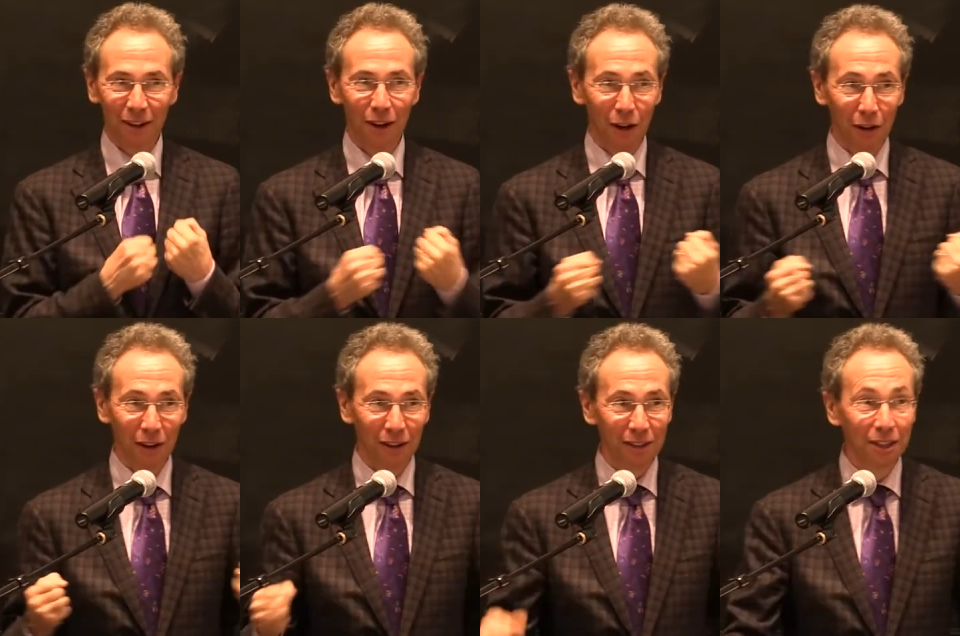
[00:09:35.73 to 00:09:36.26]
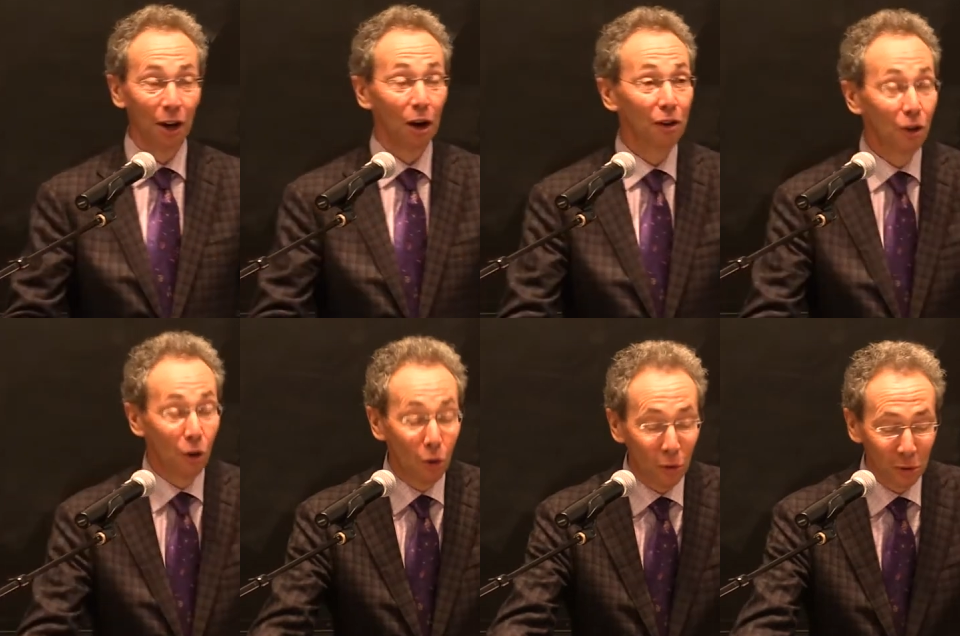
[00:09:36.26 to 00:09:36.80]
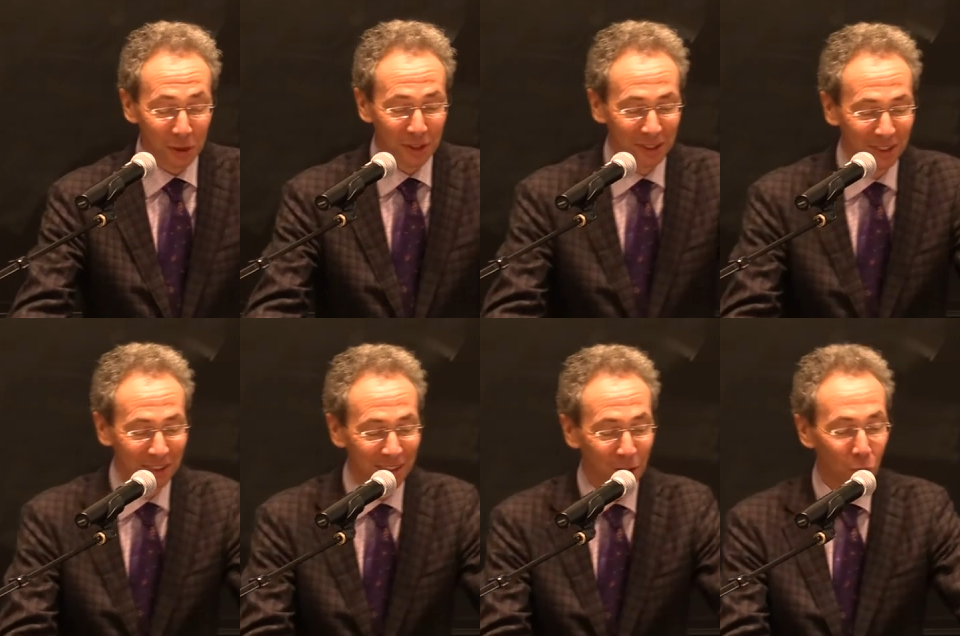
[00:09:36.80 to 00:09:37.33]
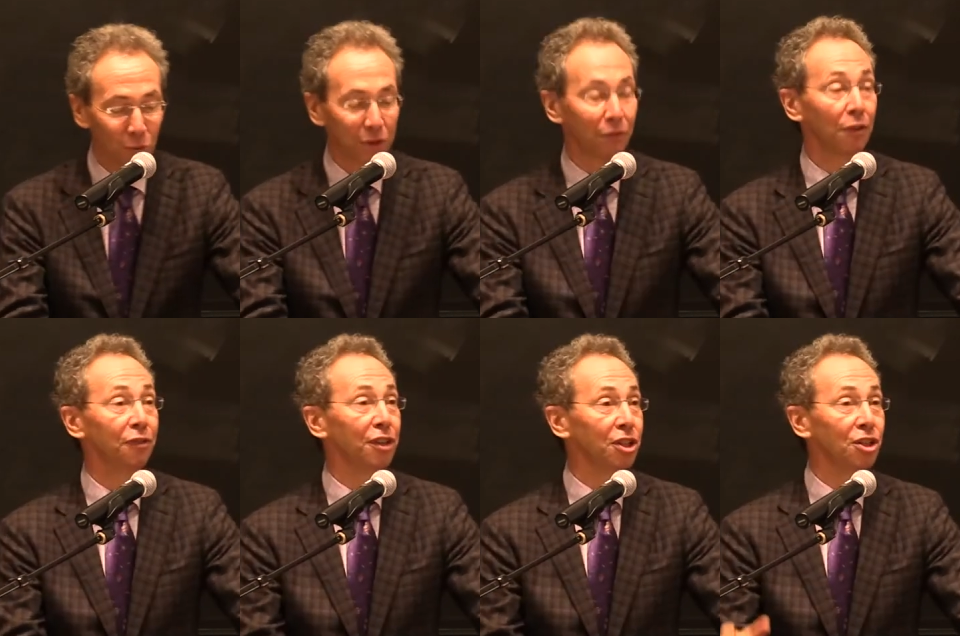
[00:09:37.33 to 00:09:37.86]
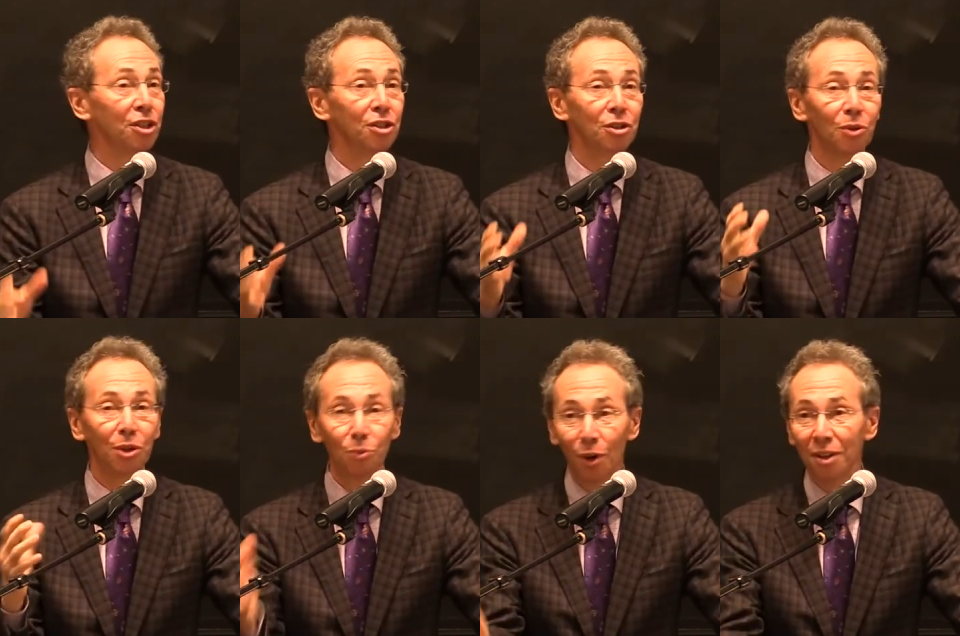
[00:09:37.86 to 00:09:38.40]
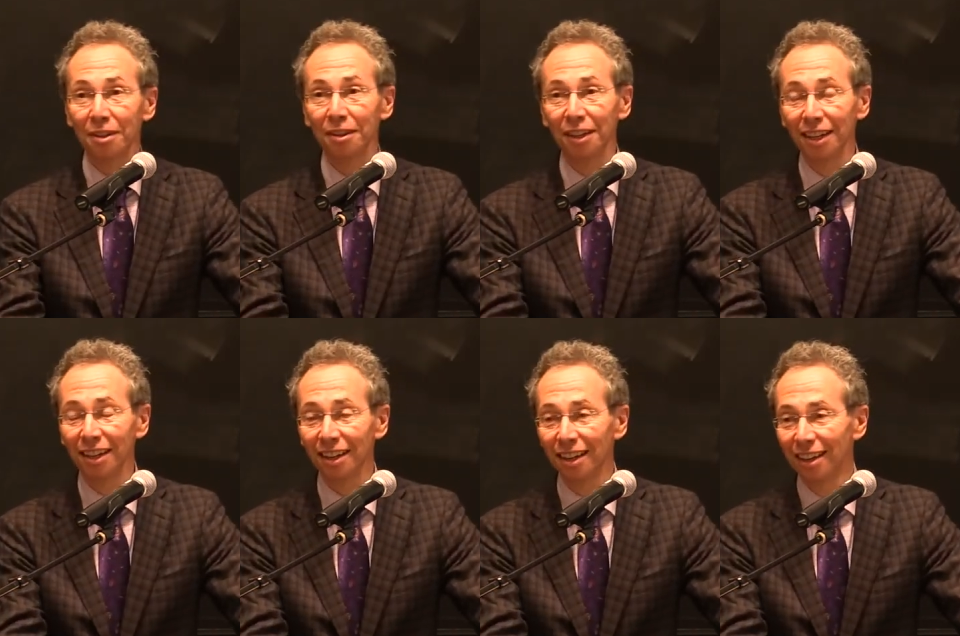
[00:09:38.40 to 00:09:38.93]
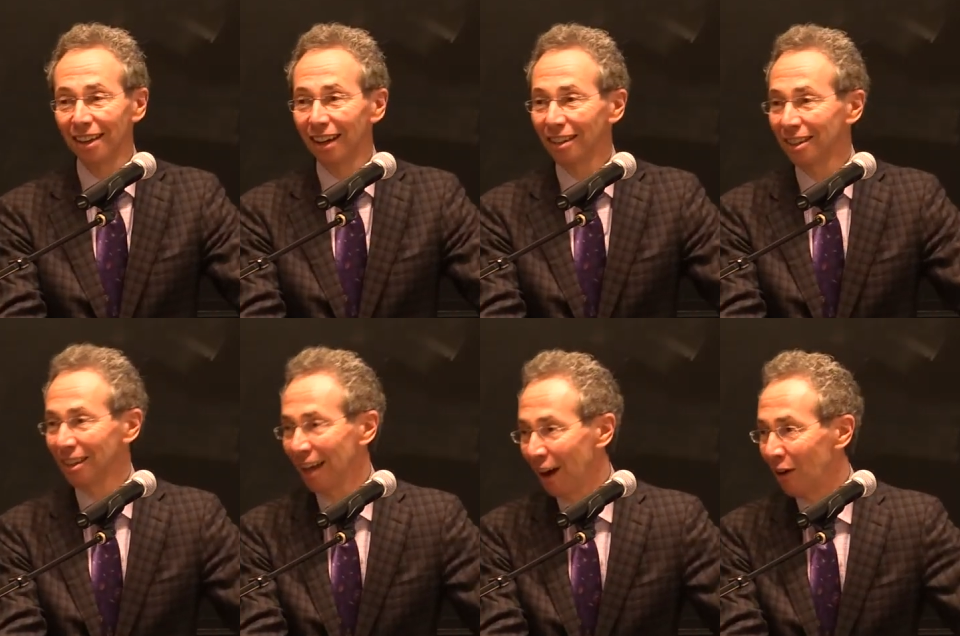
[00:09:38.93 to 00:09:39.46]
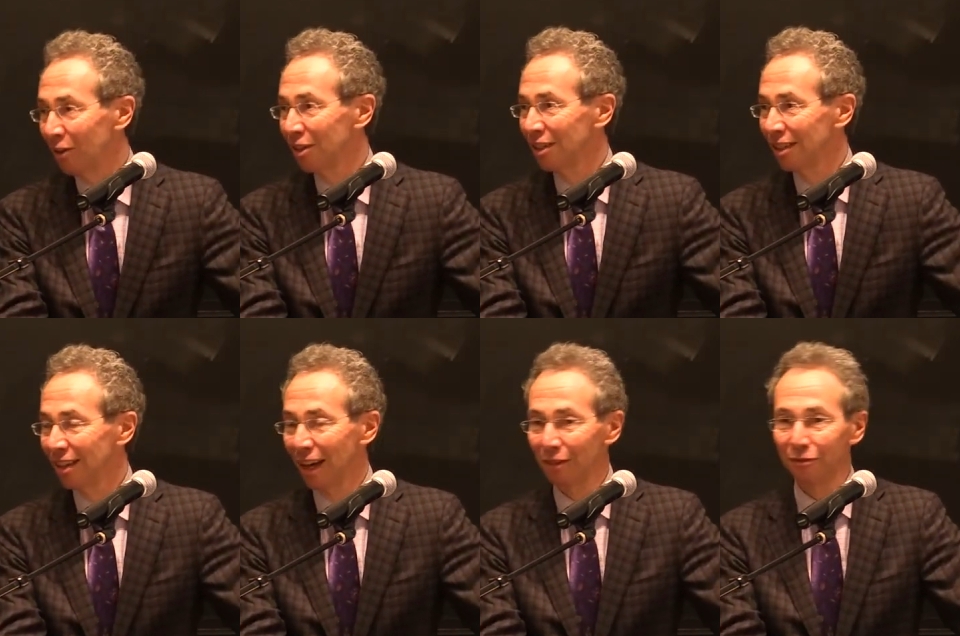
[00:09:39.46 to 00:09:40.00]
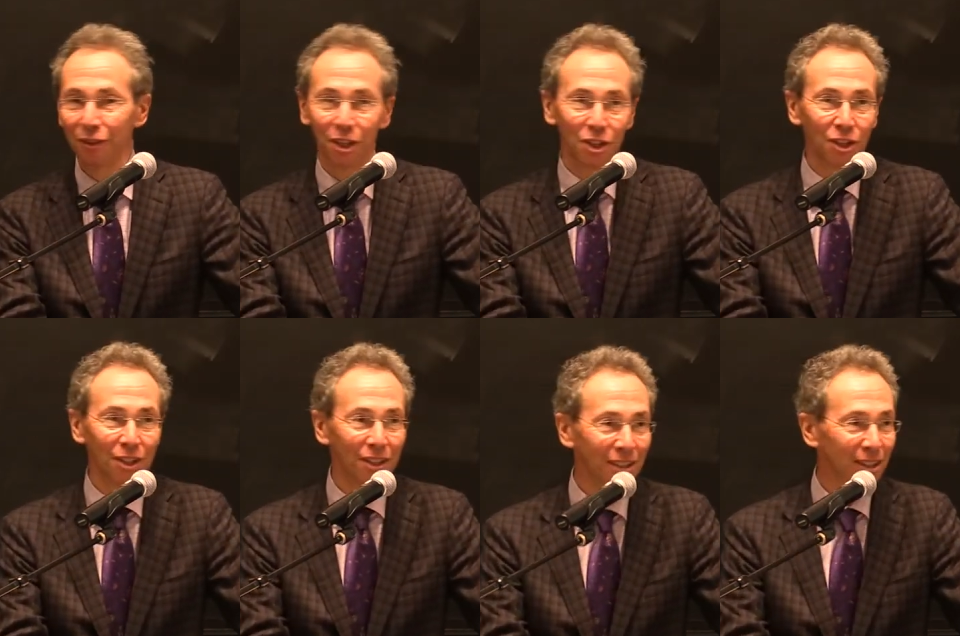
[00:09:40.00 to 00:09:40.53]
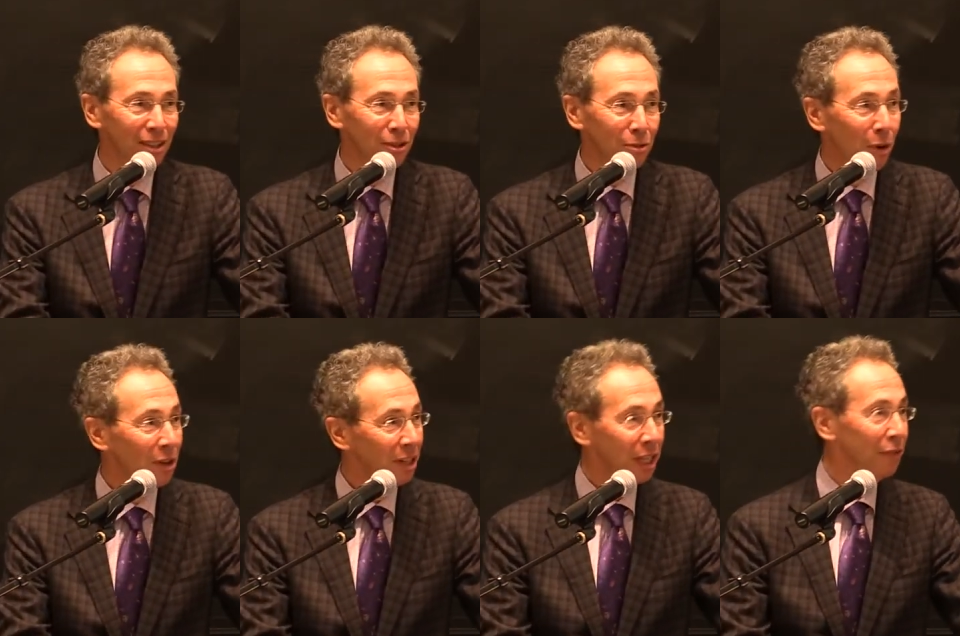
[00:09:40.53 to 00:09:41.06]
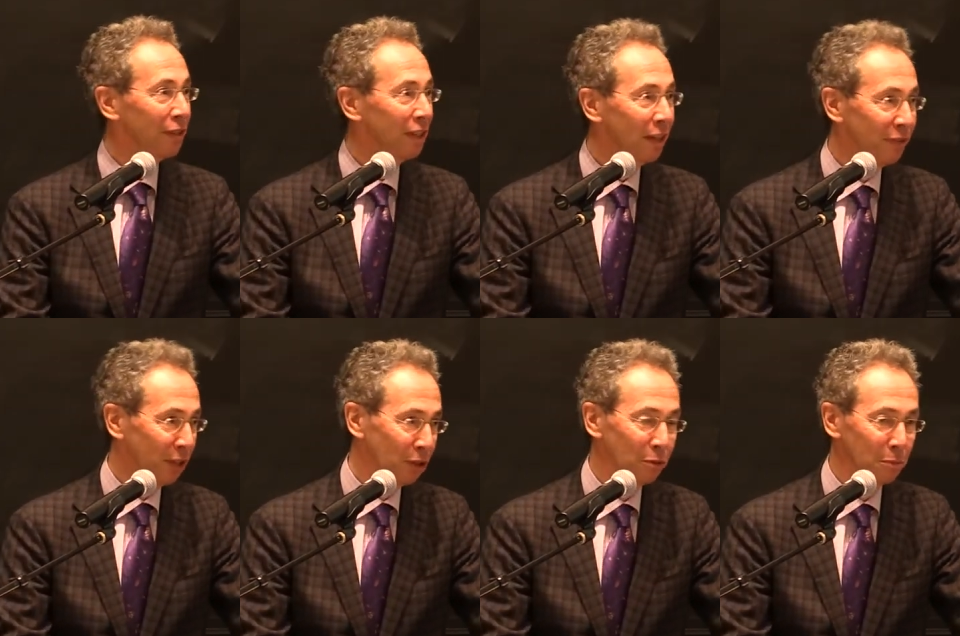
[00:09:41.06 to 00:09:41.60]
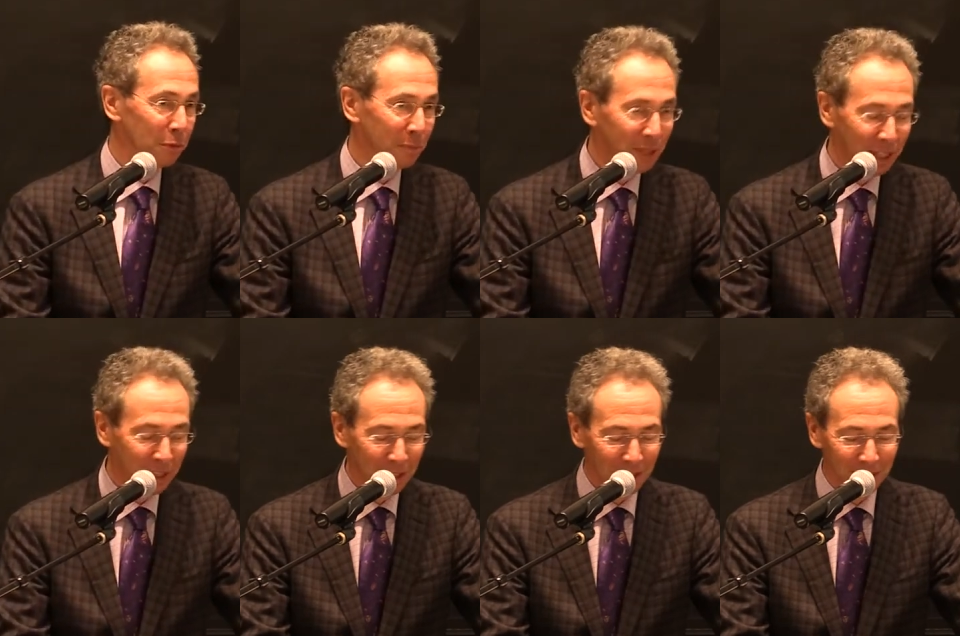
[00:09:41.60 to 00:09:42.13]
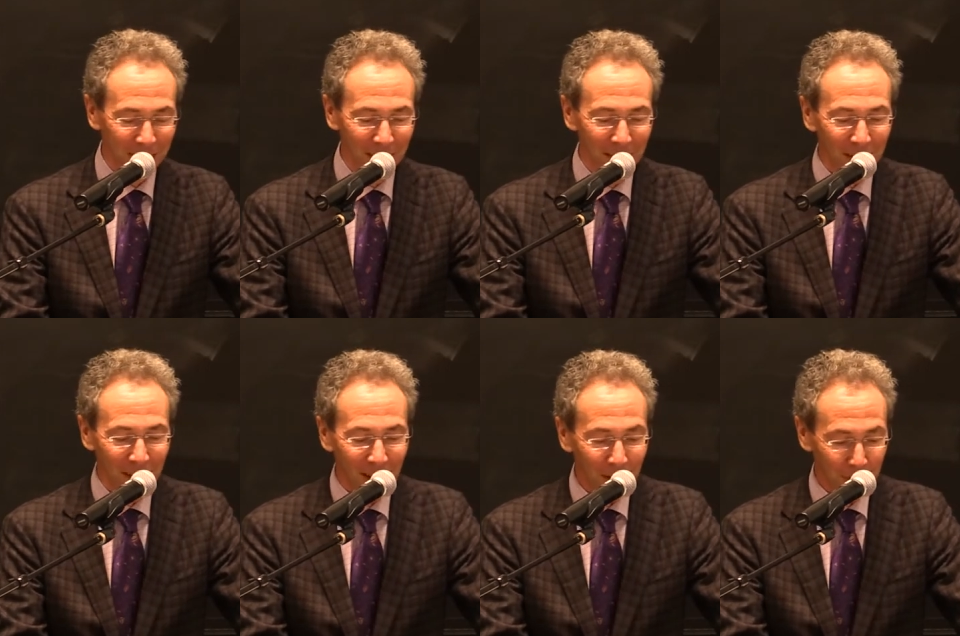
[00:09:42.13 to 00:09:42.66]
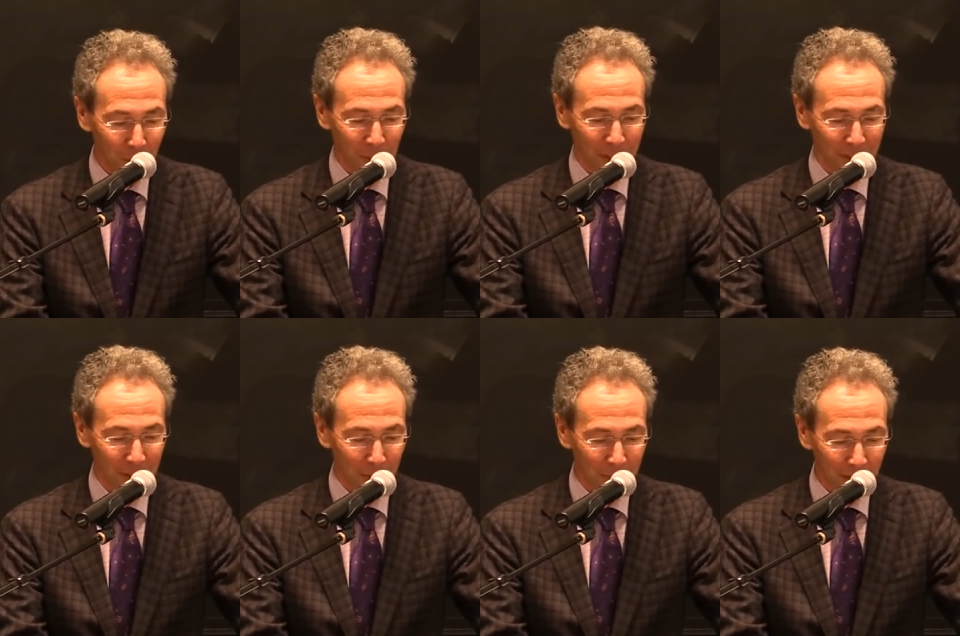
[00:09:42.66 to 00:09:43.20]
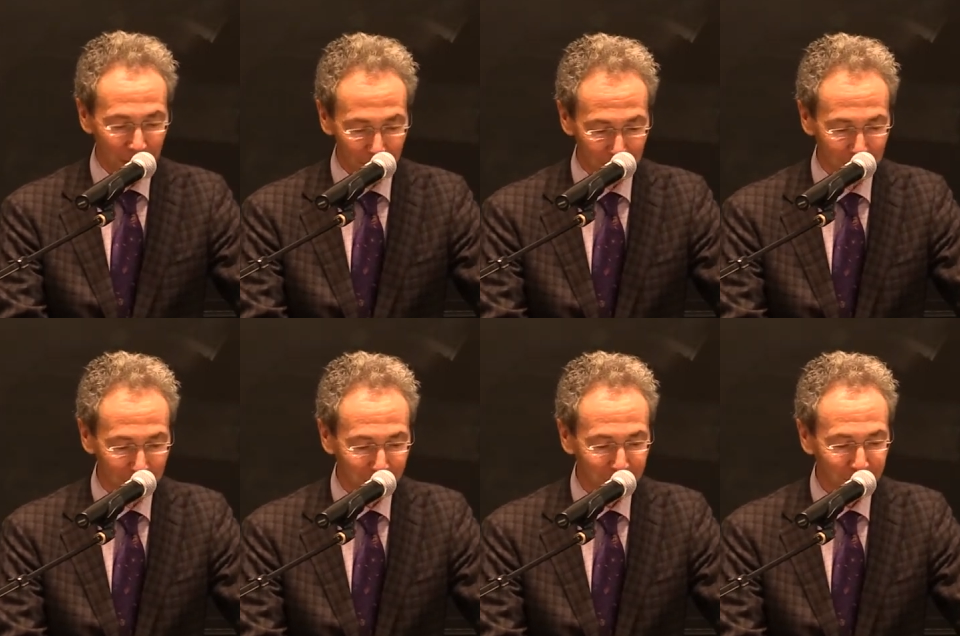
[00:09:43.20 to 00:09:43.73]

uh, you know, of course, the author of a fiction is doing one thing, and the characters in that fiction, who aren't even living human beings, are doing something else.